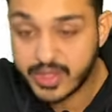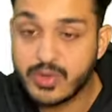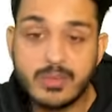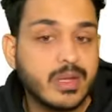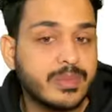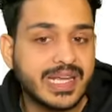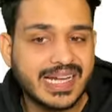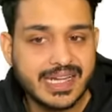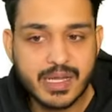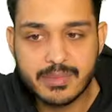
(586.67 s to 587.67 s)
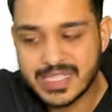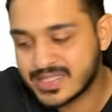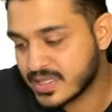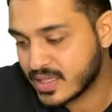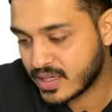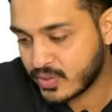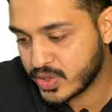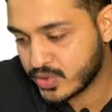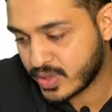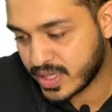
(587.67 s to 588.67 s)
or maybe clindamycin they are going to
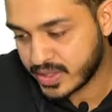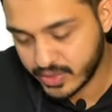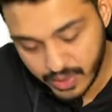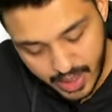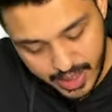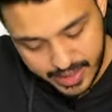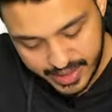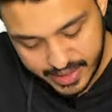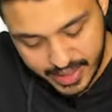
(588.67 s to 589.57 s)
write you, right?